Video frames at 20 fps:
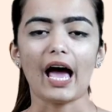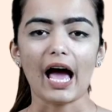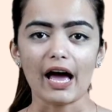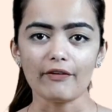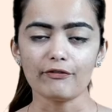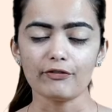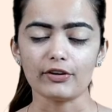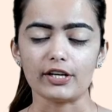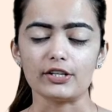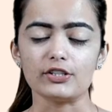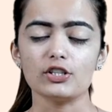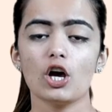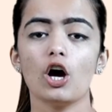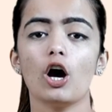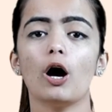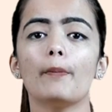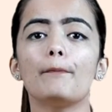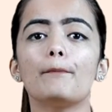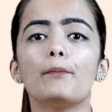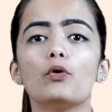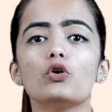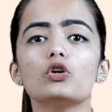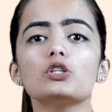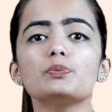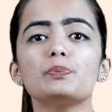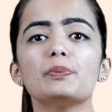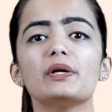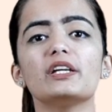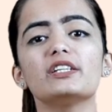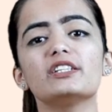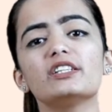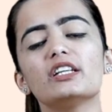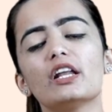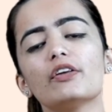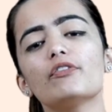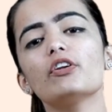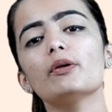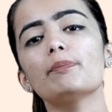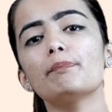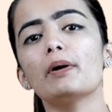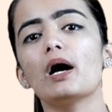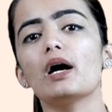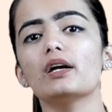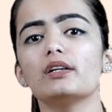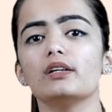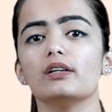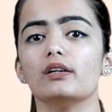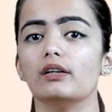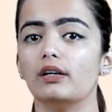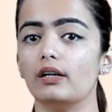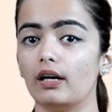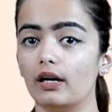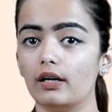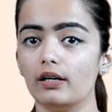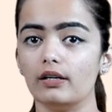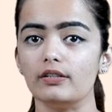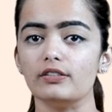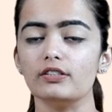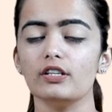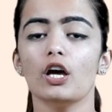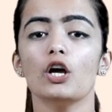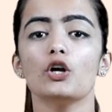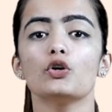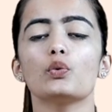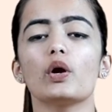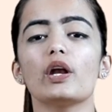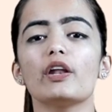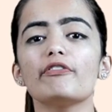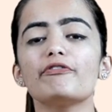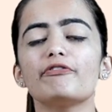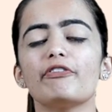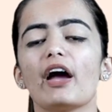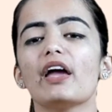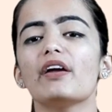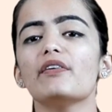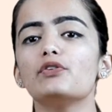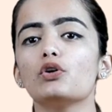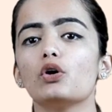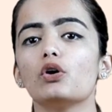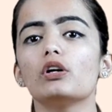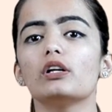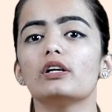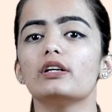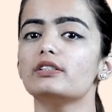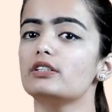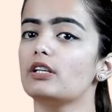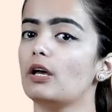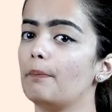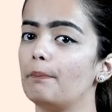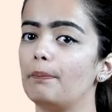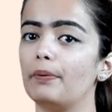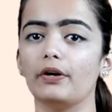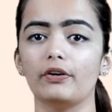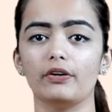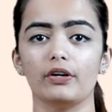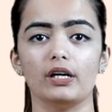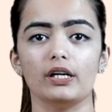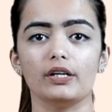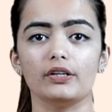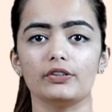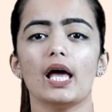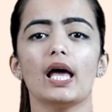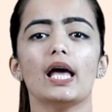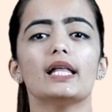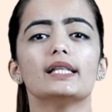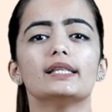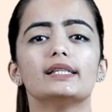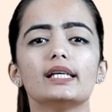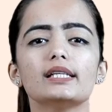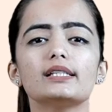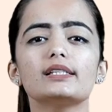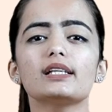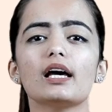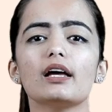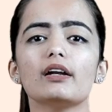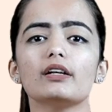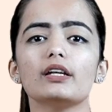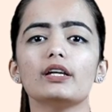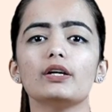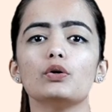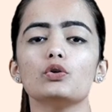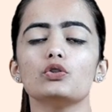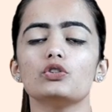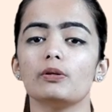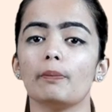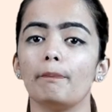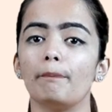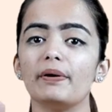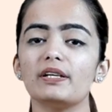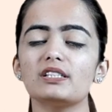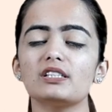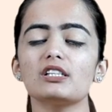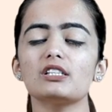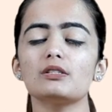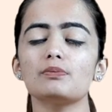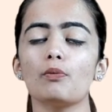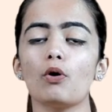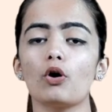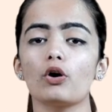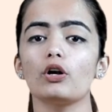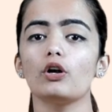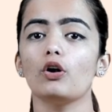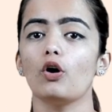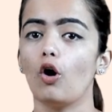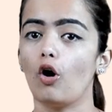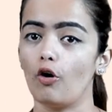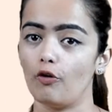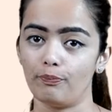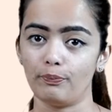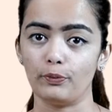average, a Postmates delivery partner earns $25 per hour. This concludes the business model of